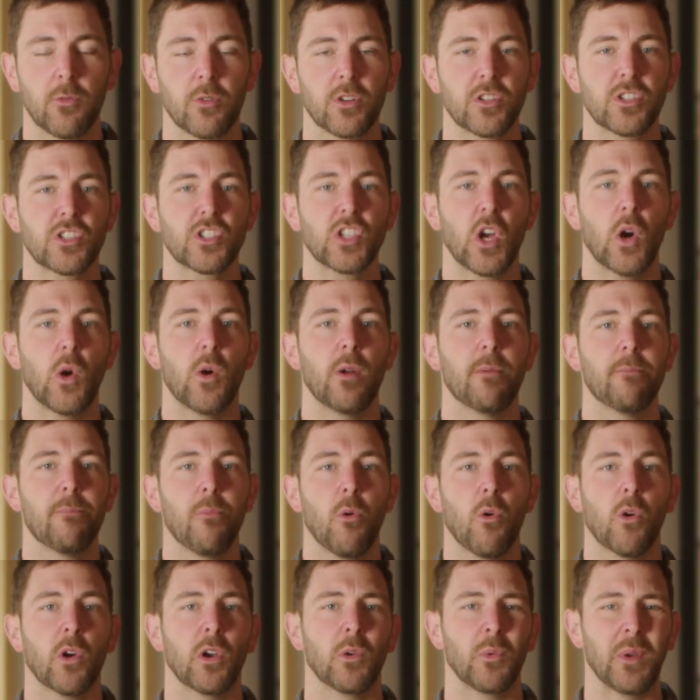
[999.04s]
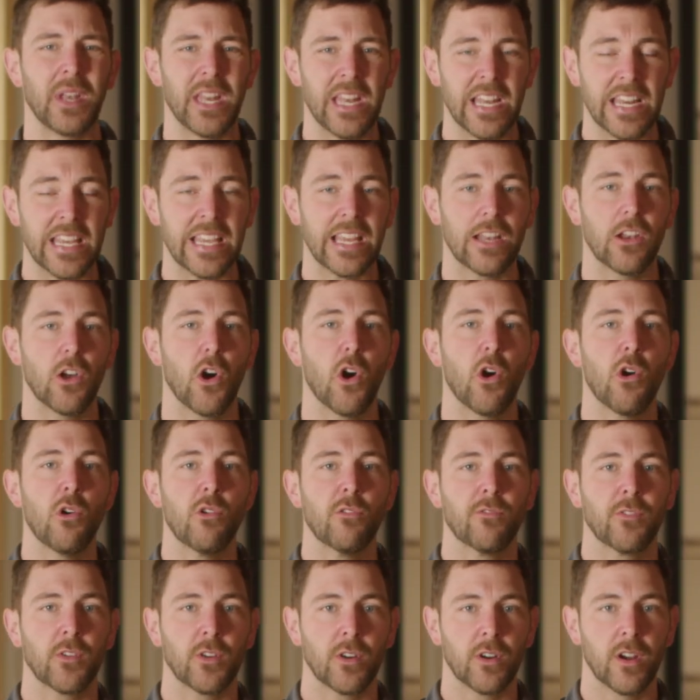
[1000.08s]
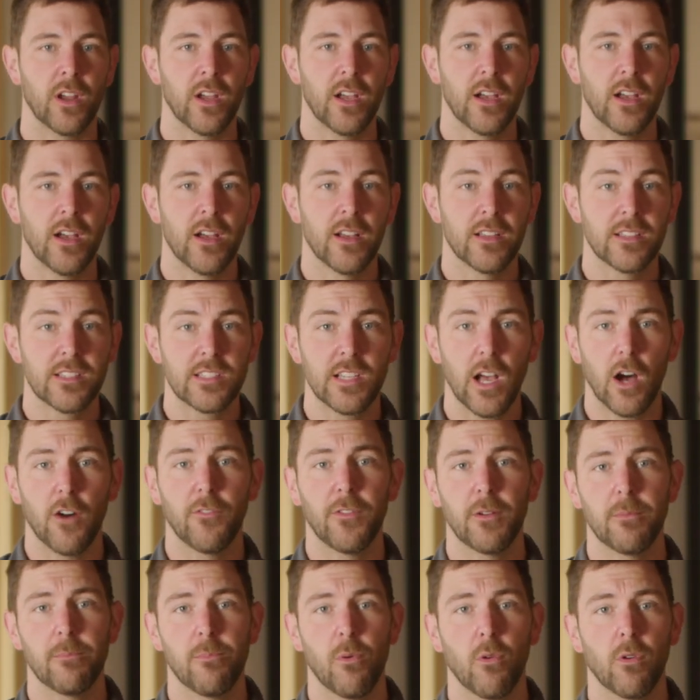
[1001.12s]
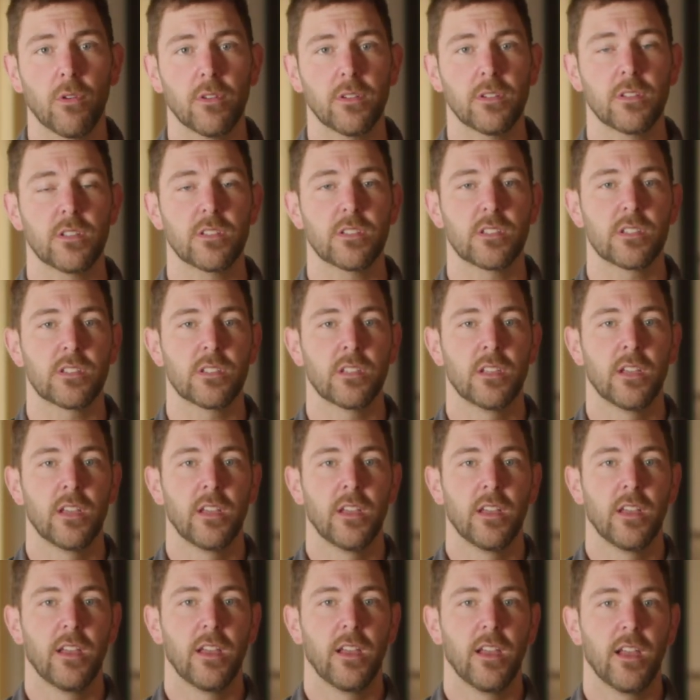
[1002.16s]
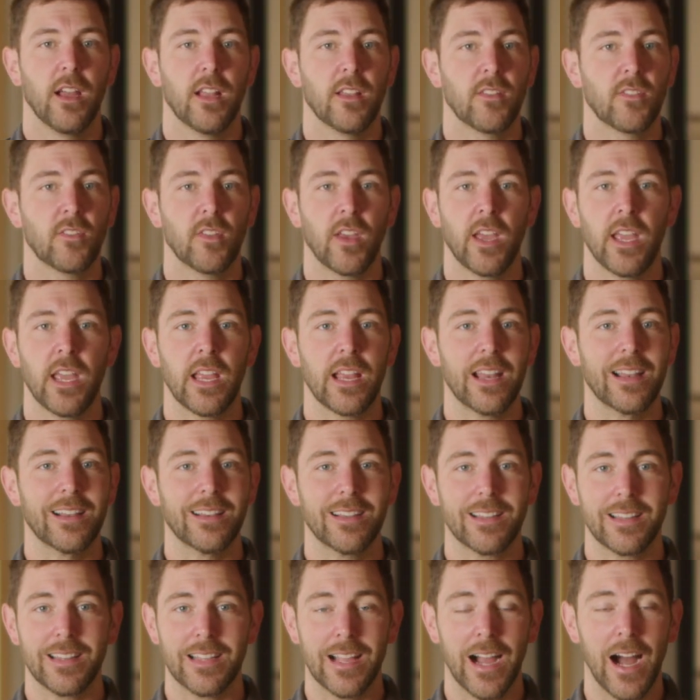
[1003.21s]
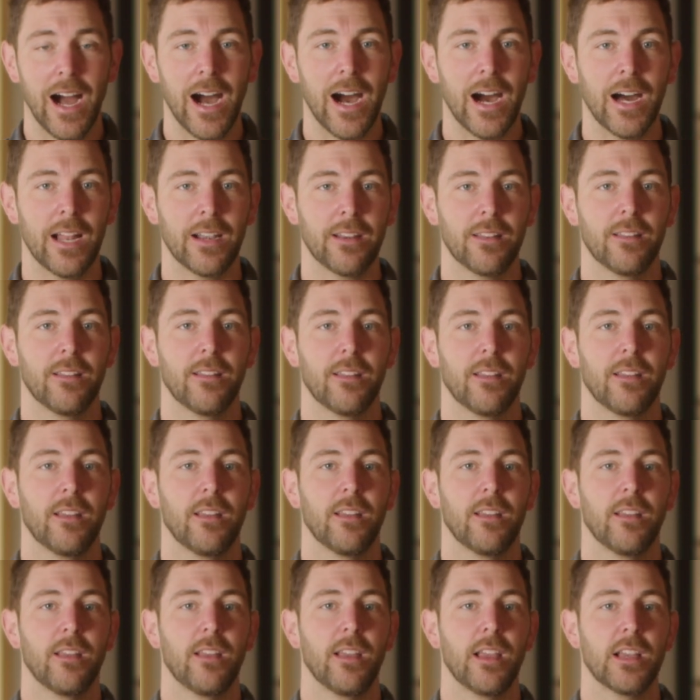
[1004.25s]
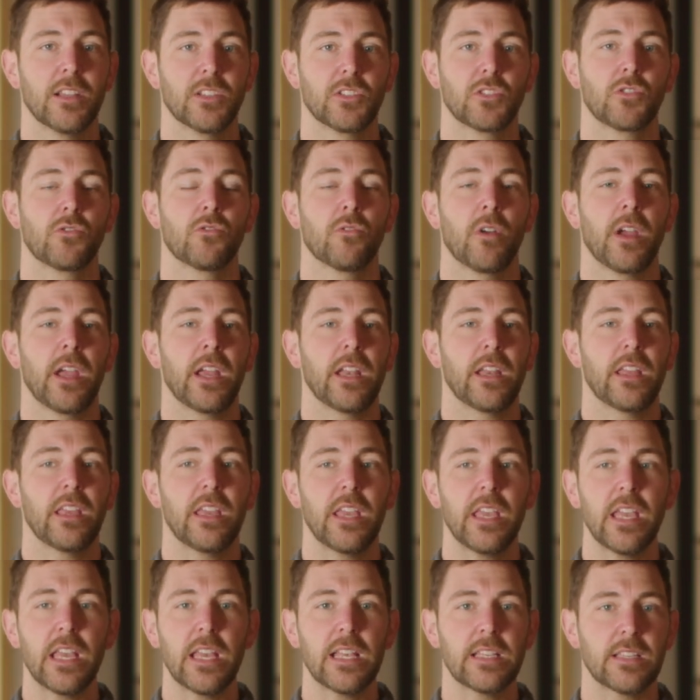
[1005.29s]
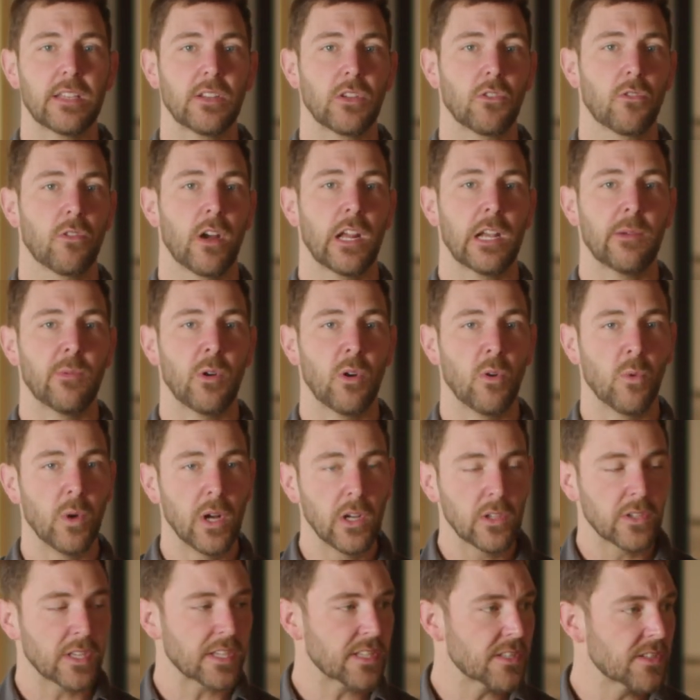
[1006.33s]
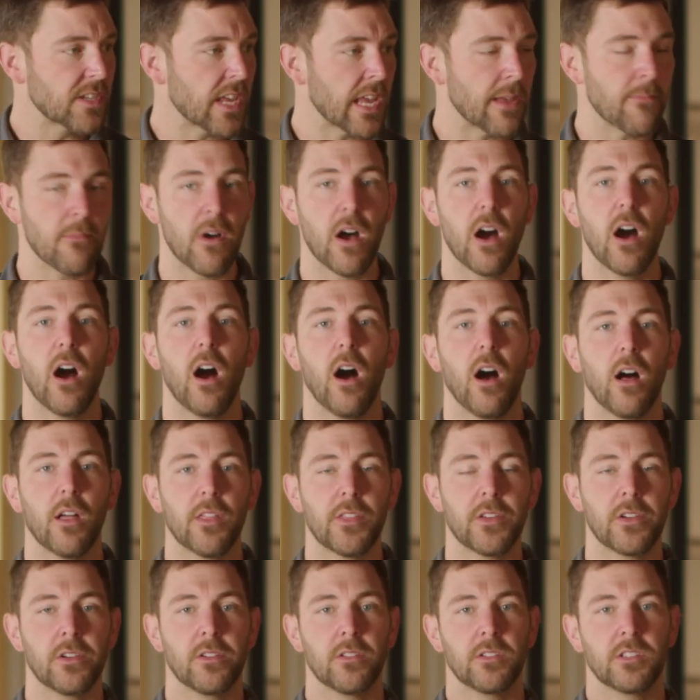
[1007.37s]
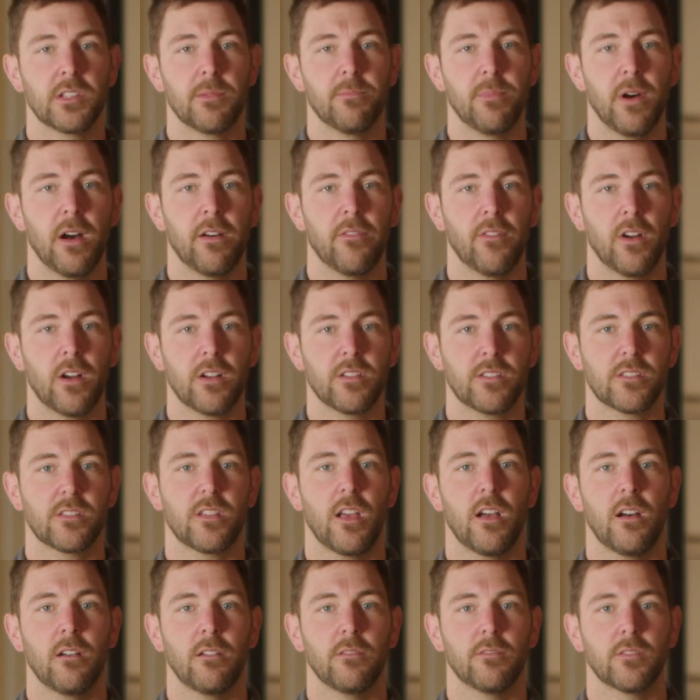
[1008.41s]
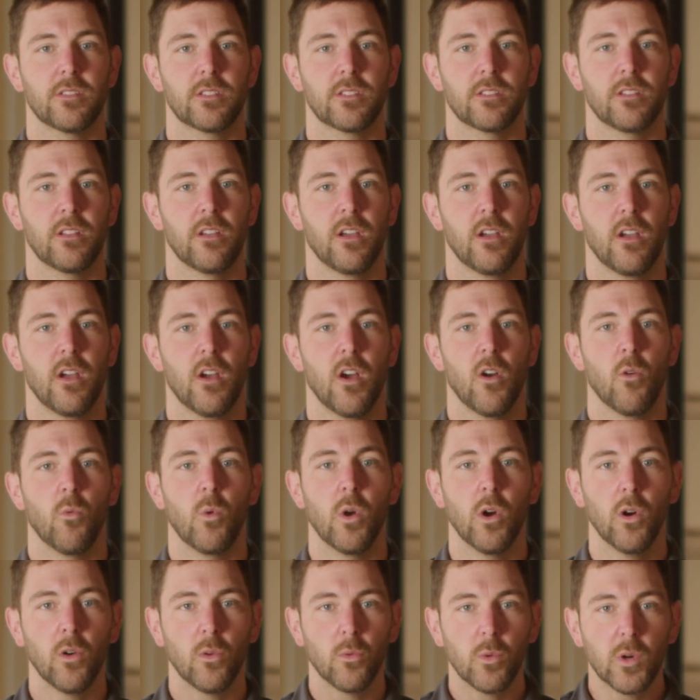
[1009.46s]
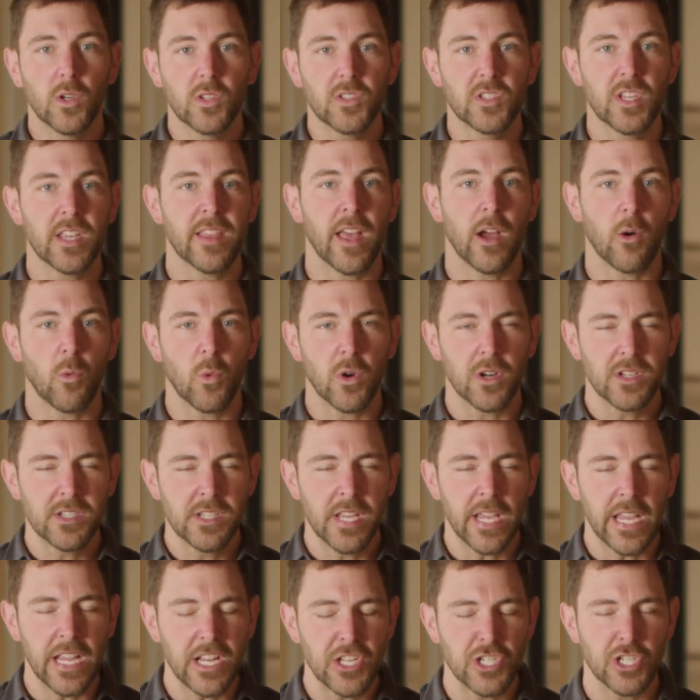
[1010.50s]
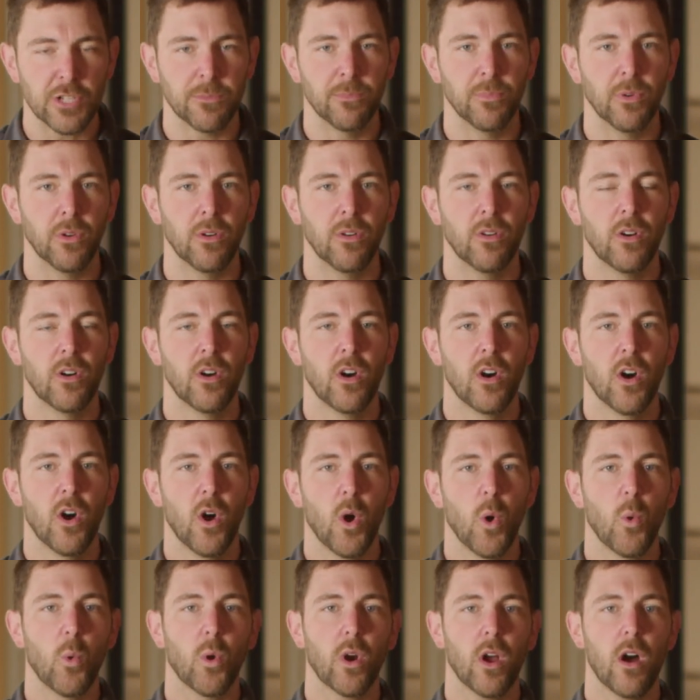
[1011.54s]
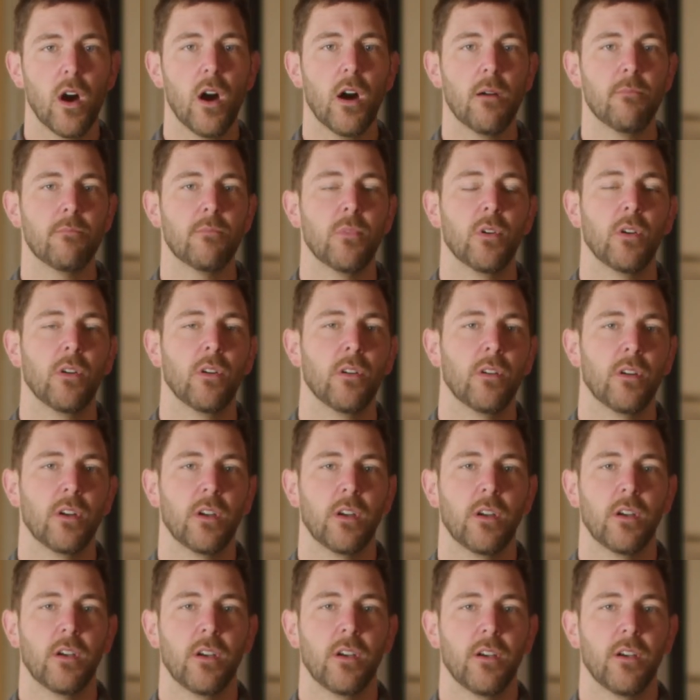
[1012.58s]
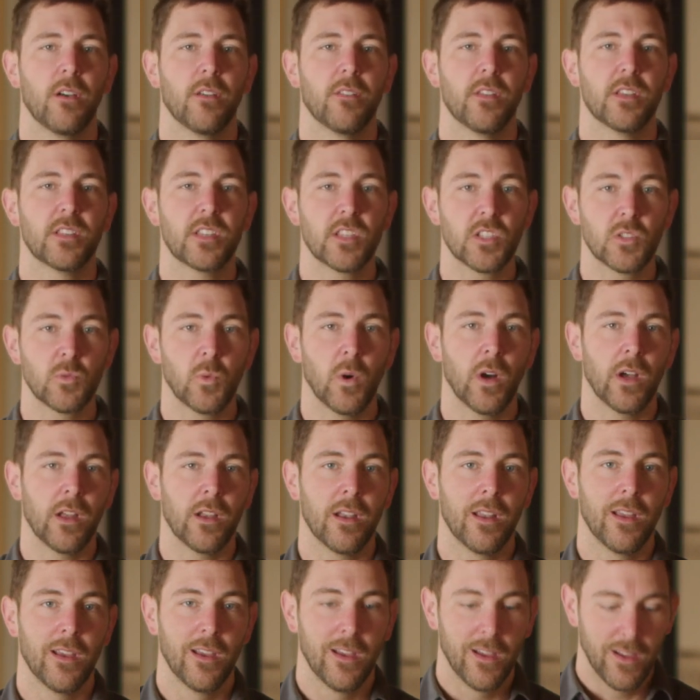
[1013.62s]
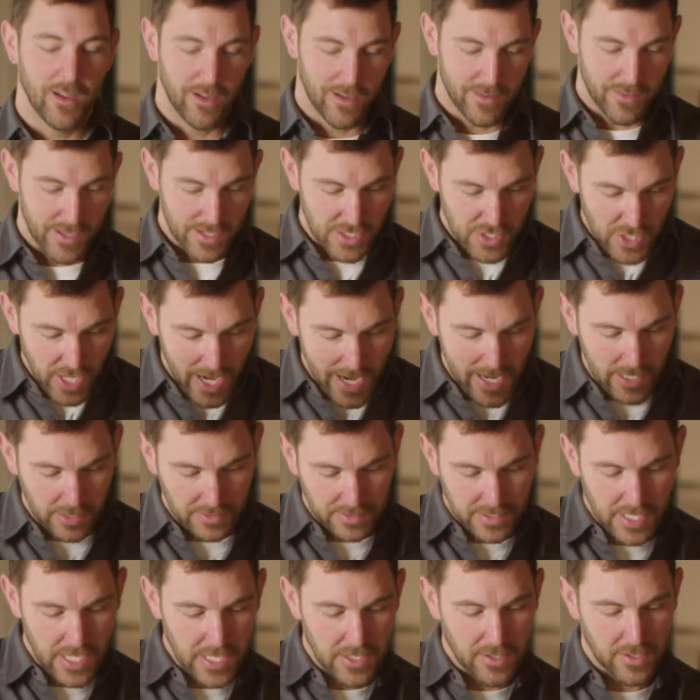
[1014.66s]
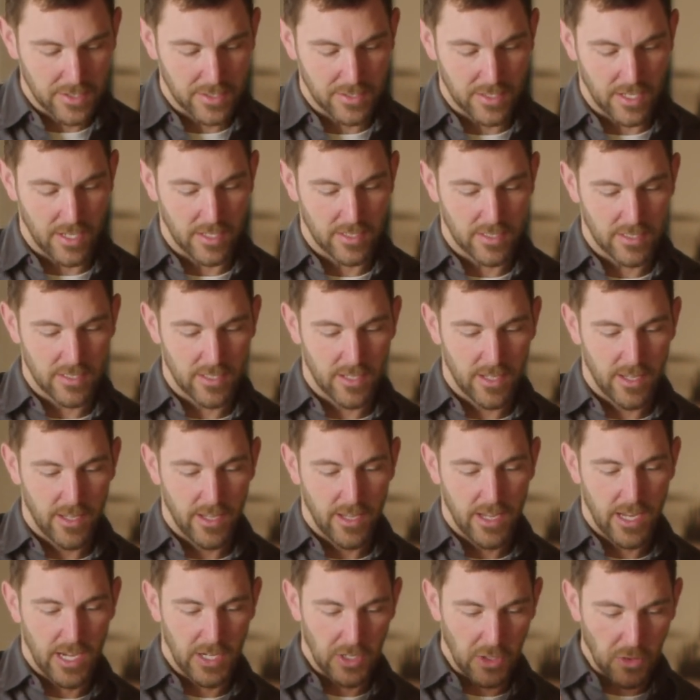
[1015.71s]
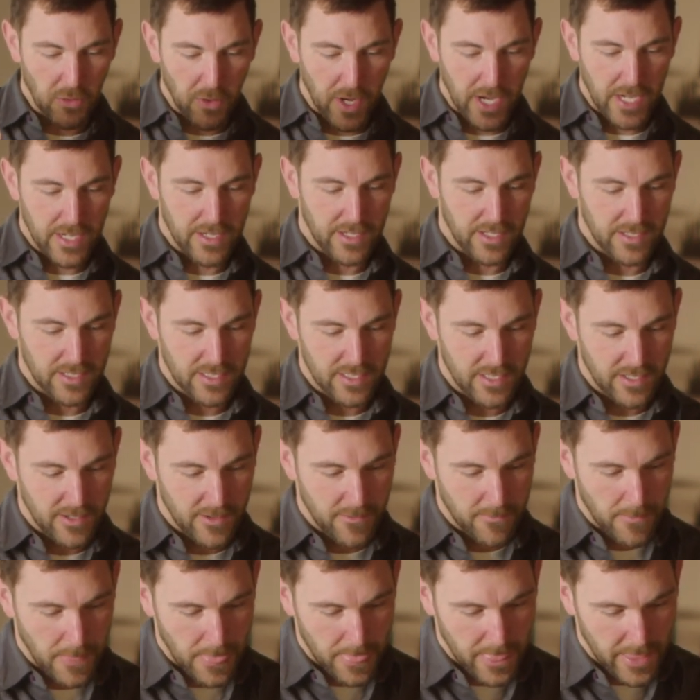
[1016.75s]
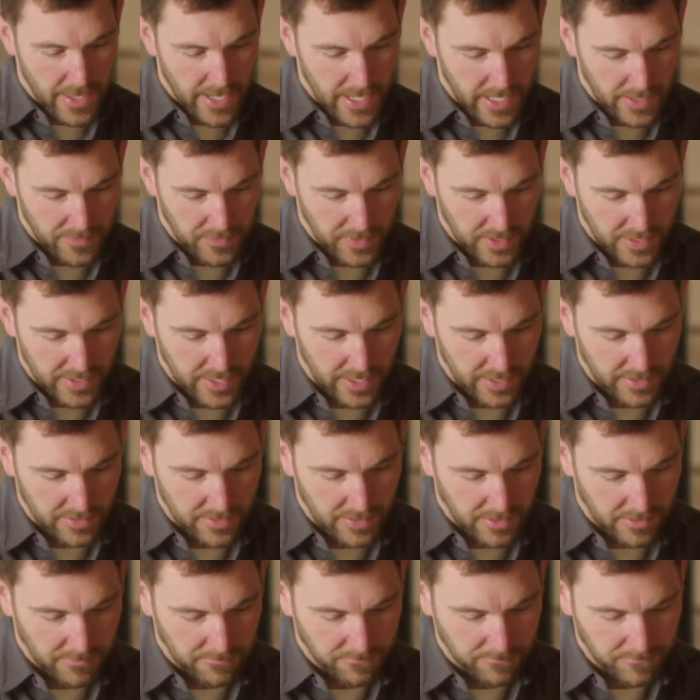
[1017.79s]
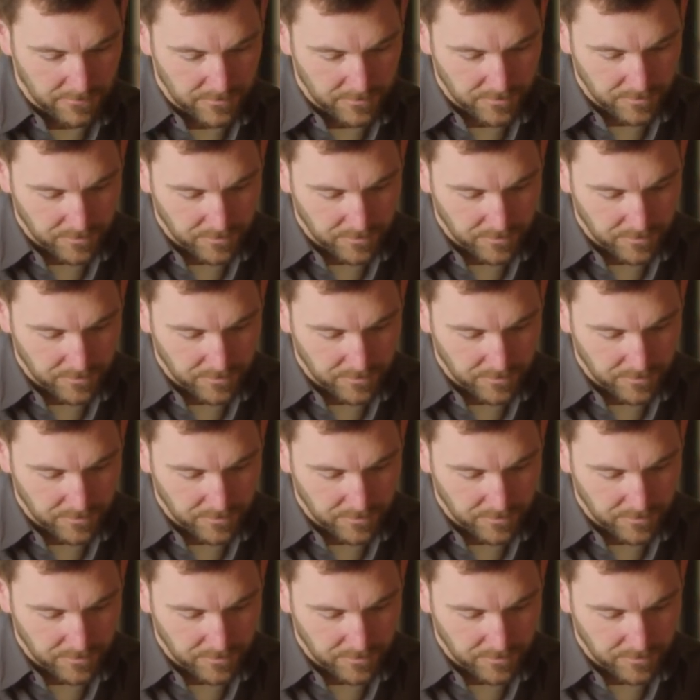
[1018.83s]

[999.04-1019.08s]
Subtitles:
we're so important, we need to get over self-importance and say, God is great. He's incredible. We'll esteem others above ourselves. We'll see that we're teachable. We're humble. This is what the child teaches us in greatness in the kingdom.